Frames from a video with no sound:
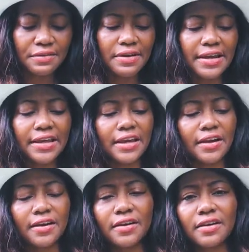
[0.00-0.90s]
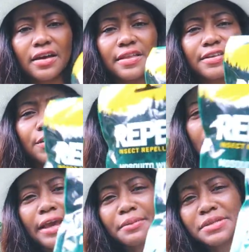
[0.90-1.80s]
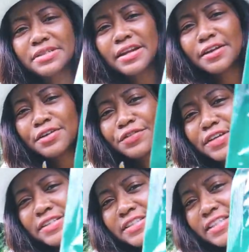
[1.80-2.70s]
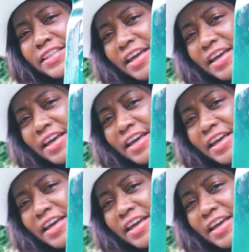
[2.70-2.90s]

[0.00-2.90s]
right here and they're on Amazon. I know if you can see